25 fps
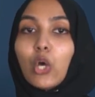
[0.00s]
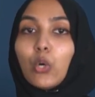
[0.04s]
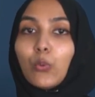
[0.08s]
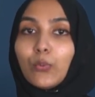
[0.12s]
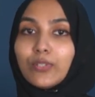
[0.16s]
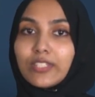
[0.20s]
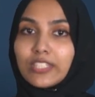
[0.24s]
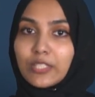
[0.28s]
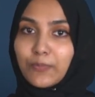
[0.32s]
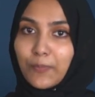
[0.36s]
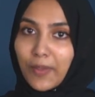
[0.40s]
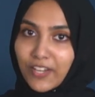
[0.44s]

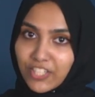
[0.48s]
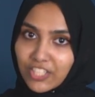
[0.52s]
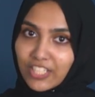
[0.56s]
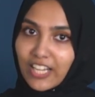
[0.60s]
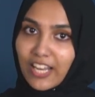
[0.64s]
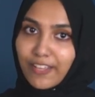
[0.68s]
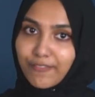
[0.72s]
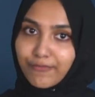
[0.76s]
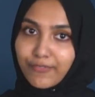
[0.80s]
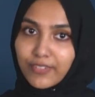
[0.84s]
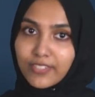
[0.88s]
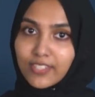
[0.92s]
with special
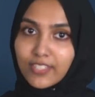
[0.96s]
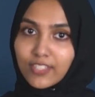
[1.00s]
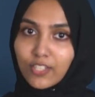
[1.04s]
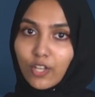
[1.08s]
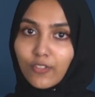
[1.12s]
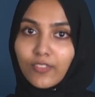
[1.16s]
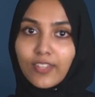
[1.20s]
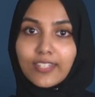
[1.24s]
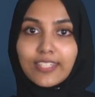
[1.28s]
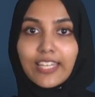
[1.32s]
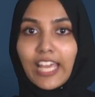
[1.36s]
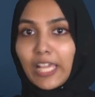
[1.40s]
emphasis
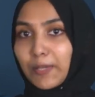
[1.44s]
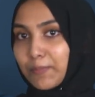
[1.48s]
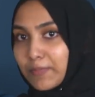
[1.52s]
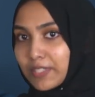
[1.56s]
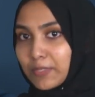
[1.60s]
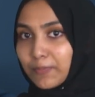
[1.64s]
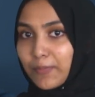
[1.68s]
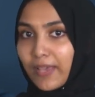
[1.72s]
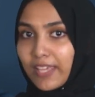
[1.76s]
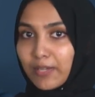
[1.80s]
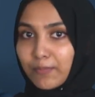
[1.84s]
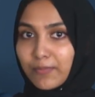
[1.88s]
on the time
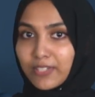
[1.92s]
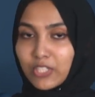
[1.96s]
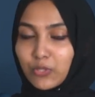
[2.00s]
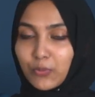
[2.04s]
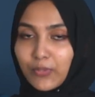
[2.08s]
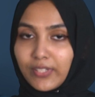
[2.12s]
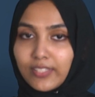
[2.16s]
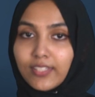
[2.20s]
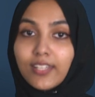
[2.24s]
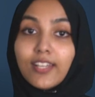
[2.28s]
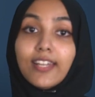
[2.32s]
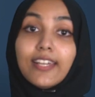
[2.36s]
span
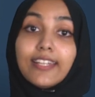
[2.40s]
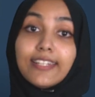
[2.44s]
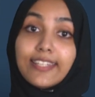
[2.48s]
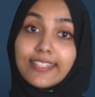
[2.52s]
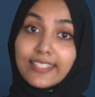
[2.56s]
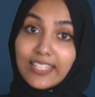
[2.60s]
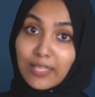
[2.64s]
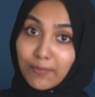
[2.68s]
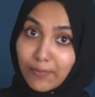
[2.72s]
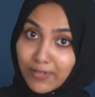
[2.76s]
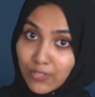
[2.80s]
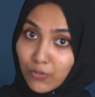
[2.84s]
between
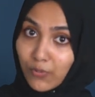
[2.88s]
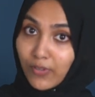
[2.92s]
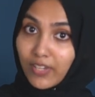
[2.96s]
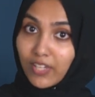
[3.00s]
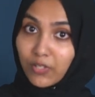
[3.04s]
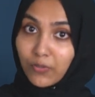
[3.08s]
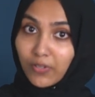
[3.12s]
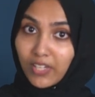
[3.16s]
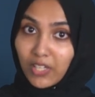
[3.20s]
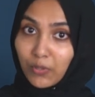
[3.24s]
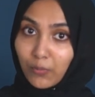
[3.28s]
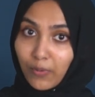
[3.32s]
December
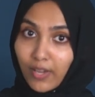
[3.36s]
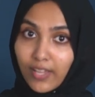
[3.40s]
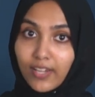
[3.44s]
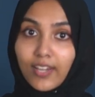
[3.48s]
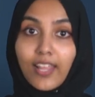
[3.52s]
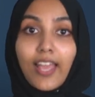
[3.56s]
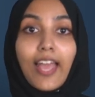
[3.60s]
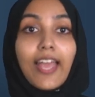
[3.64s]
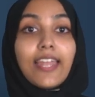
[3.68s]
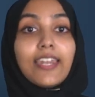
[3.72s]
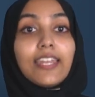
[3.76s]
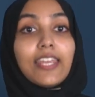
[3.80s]
2021
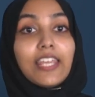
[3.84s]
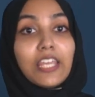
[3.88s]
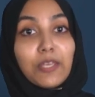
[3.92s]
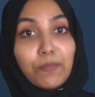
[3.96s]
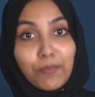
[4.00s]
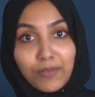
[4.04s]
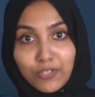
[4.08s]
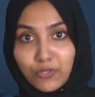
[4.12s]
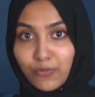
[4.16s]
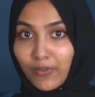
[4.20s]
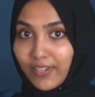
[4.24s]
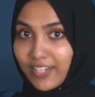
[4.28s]
and
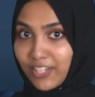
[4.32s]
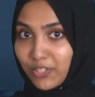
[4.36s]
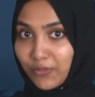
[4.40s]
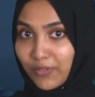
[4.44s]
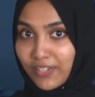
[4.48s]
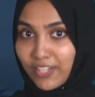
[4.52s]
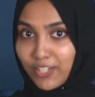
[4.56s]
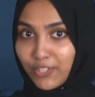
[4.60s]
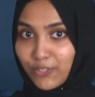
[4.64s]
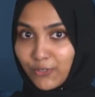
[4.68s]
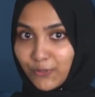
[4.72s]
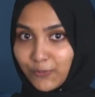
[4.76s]
April
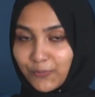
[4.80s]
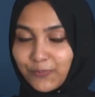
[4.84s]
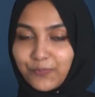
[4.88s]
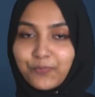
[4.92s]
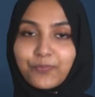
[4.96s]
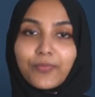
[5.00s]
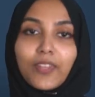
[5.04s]
2022.